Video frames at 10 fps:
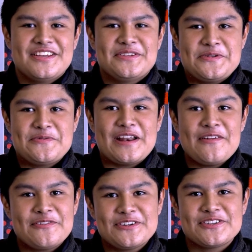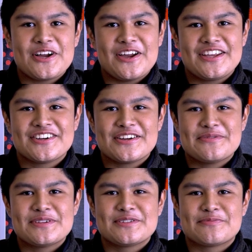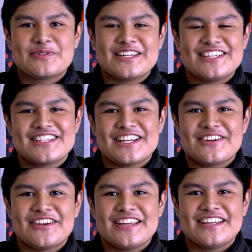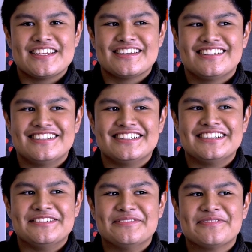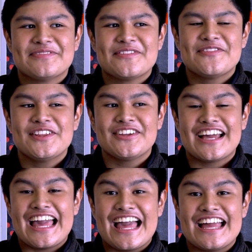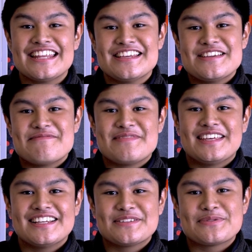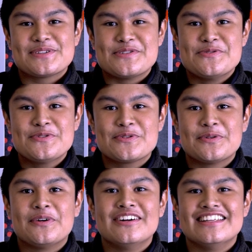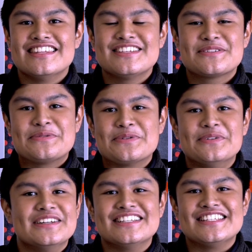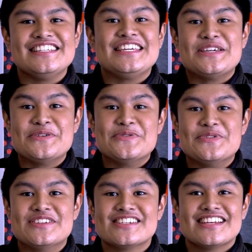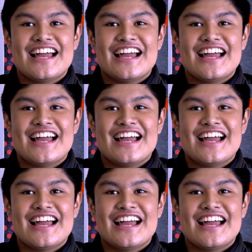So when I first got here, it was a pretty scary uh, feeling I had because it was a new school and this school is huge.